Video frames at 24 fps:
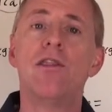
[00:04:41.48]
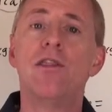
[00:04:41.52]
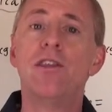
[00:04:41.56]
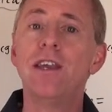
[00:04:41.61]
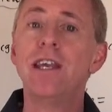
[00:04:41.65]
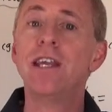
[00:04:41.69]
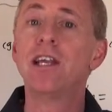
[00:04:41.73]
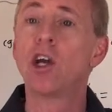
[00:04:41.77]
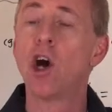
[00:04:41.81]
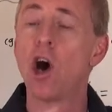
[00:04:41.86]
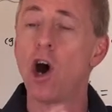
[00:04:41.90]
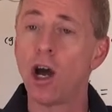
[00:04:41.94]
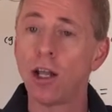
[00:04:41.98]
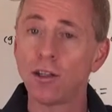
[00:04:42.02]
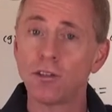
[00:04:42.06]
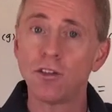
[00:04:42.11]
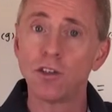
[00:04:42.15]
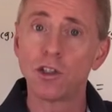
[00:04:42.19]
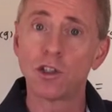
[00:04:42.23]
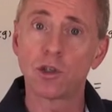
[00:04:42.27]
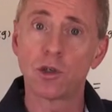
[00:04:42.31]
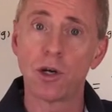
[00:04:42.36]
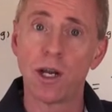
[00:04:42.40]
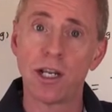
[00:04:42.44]
the
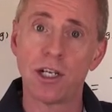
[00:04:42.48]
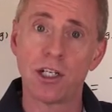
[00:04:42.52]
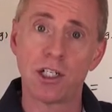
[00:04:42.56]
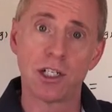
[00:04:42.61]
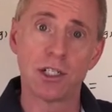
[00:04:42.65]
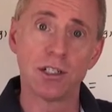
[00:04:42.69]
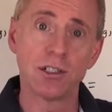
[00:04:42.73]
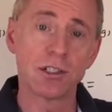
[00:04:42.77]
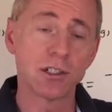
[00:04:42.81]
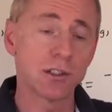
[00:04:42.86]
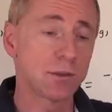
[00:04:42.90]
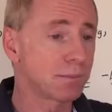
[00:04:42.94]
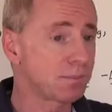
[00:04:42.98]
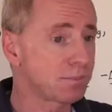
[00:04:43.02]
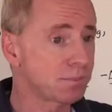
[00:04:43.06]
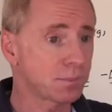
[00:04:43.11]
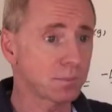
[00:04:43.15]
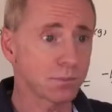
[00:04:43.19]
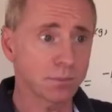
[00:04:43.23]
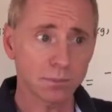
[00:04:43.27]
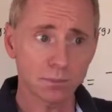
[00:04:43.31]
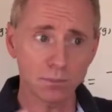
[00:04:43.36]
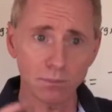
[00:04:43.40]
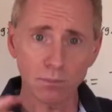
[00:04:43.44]
concentrations
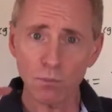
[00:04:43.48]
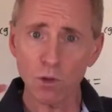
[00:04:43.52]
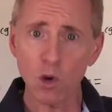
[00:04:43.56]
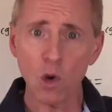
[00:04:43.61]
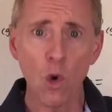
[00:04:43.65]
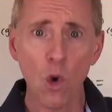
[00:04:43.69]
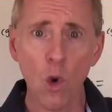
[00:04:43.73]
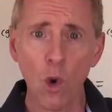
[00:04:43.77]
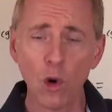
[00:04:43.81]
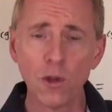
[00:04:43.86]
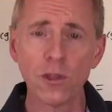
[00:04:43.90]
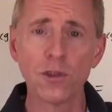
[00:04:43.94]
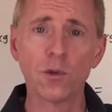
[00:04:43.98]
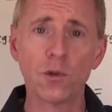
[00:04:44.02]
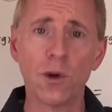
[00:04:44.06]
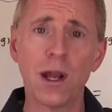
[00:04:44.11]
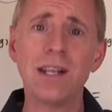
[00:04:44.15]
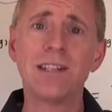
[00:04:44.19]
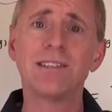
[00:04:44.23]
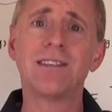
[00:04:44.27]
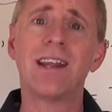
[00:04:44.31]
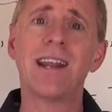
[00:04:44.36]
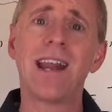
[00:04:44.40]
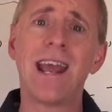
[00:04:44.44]
or the
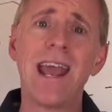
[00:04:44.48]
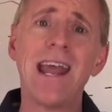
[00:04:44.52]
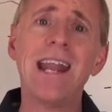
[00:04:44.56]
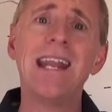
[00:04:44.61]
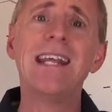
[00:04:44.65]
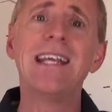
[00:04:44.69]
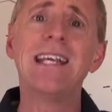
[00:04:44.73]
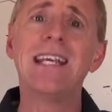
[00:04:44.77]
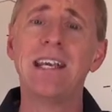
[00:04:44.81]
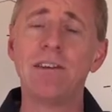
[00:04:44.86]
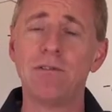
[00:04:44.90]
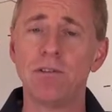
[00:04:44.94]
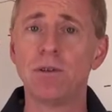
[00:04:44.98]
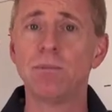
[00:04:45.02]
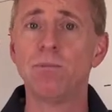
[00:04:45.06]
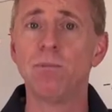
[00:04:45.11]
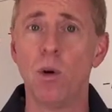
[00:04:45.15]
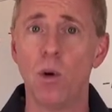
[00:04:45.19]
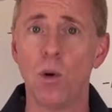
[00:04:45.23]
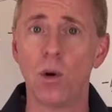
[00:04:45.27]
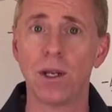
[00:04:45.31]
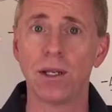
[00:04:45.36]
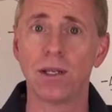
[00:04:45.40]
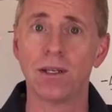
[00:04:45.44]
rates at any given
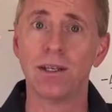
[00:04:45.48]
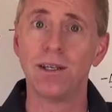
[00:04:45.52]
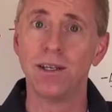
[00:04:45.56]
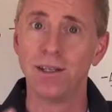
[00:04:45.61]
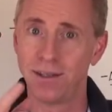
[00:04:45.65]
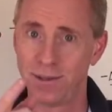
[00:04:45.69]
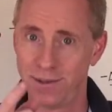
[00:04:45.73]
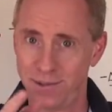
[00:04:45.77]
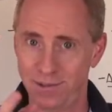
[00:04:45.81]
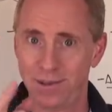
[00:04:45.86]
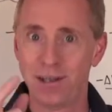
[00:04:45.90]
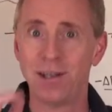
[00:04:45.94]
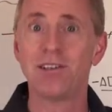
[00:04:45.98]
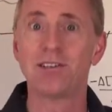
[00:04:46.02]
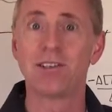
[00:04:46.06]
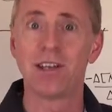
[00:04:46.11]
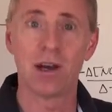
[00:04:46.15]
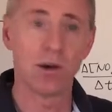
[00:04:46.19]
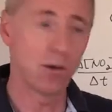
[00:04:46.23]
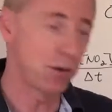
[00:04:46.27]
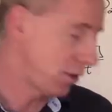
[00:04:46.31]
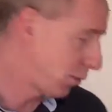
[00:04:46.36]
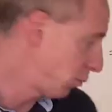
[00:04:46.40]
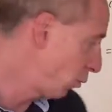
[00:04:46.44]
point. Here's
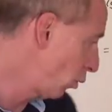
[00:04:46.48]
how